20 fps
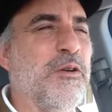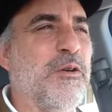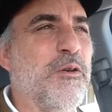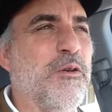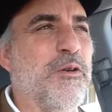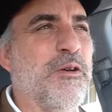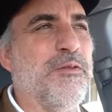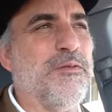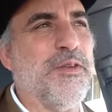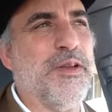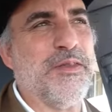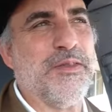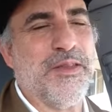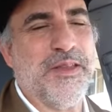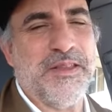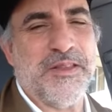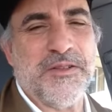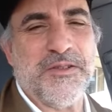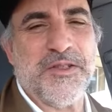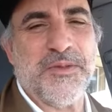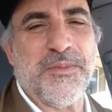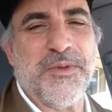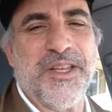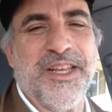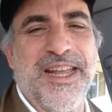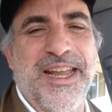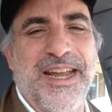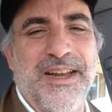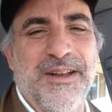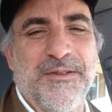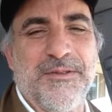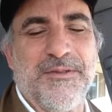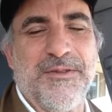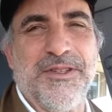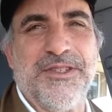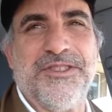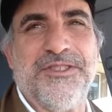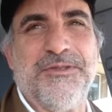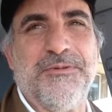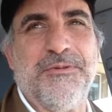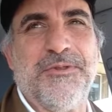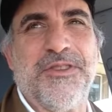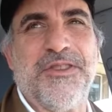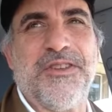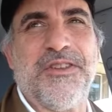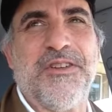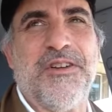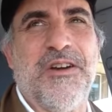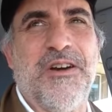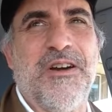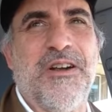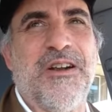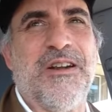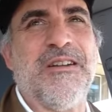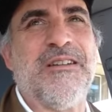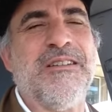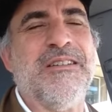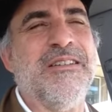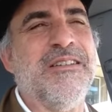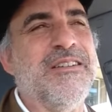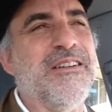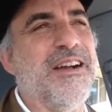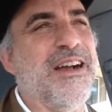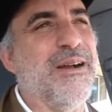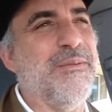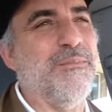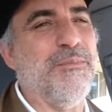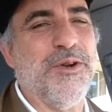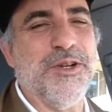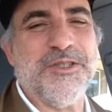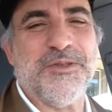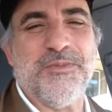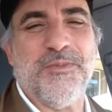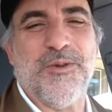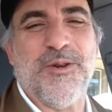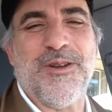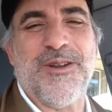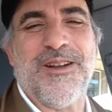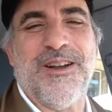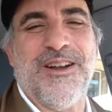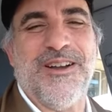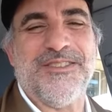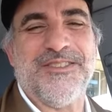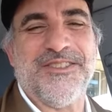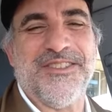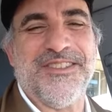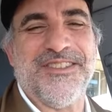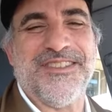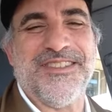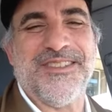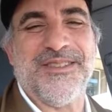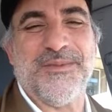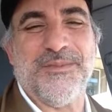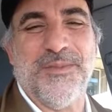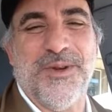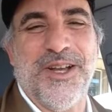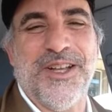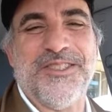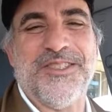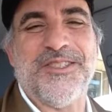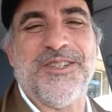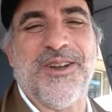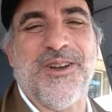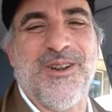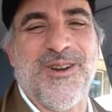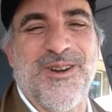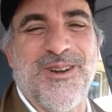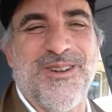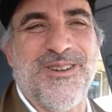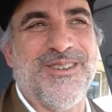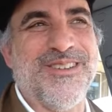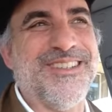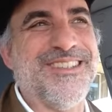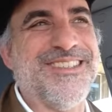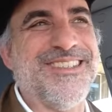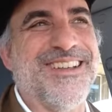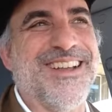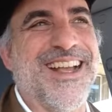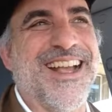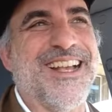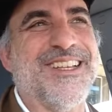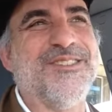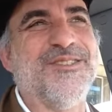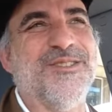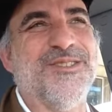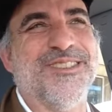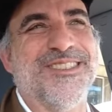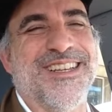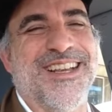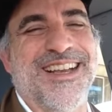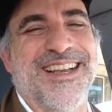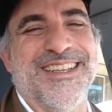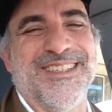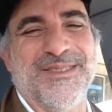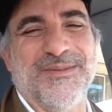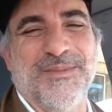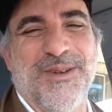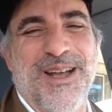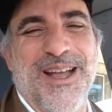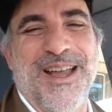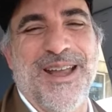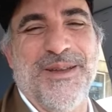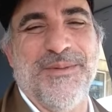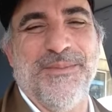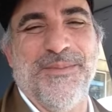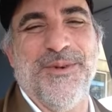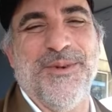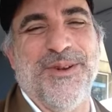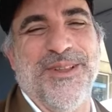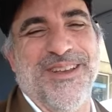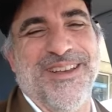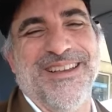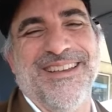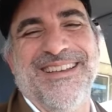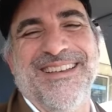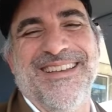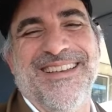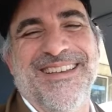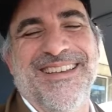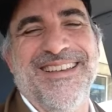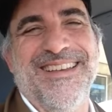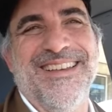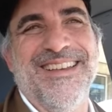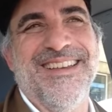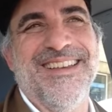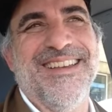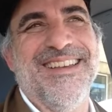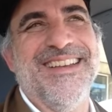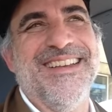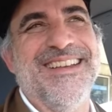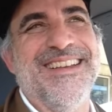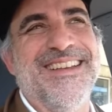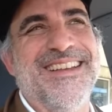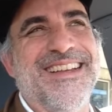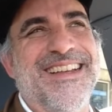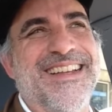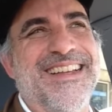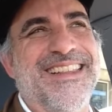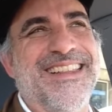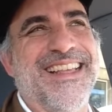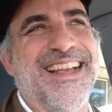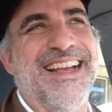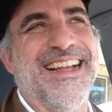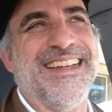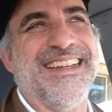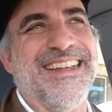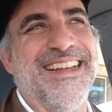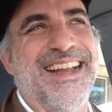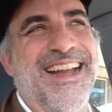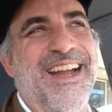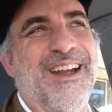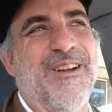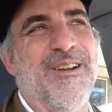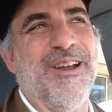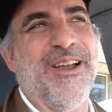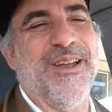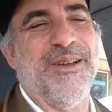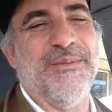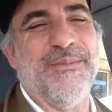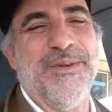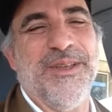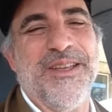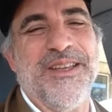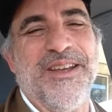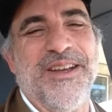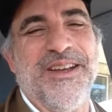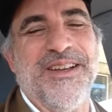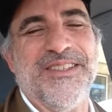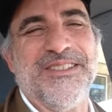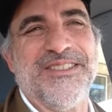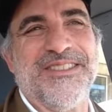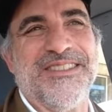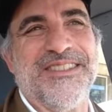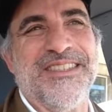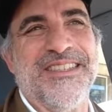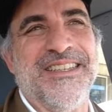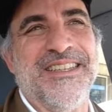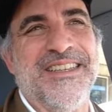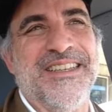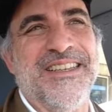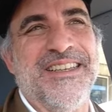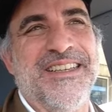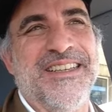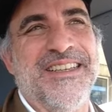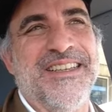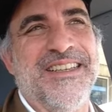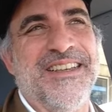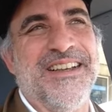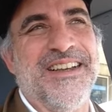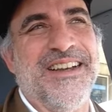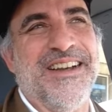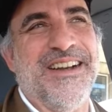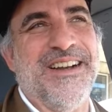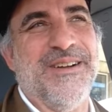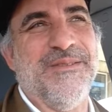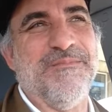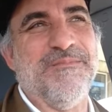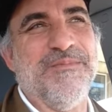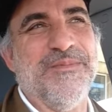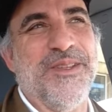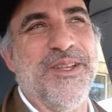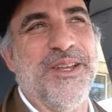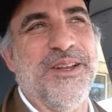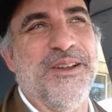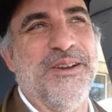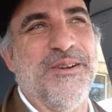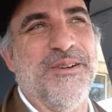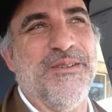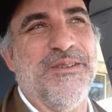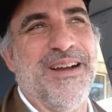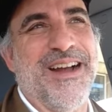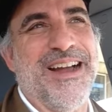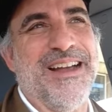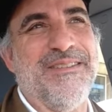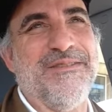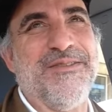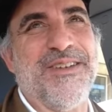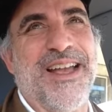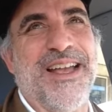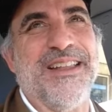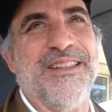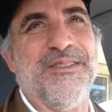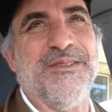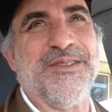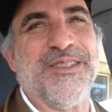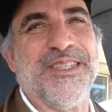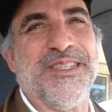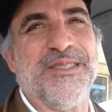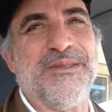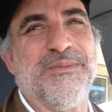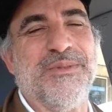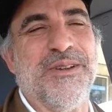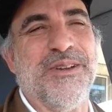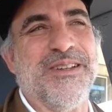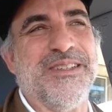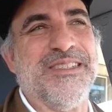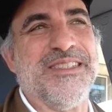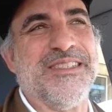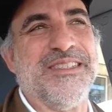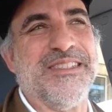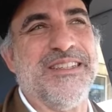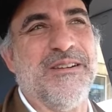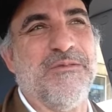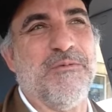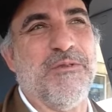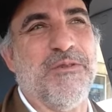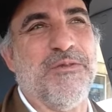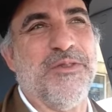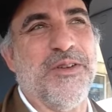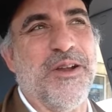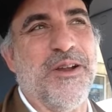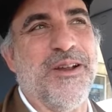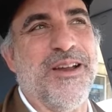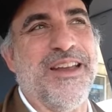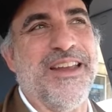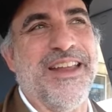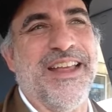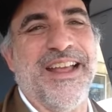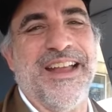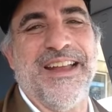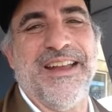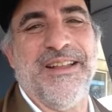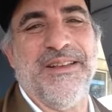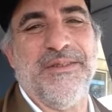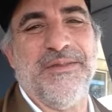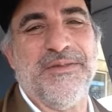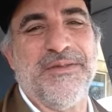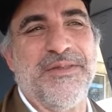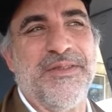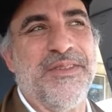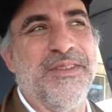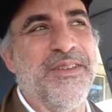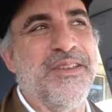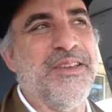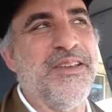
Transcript: or if I think there's a mechanical issue with the car. I'm much more cautious. It's much harder to exercise my emunah in that area because, um, you know, I've had those experiences that were very negative,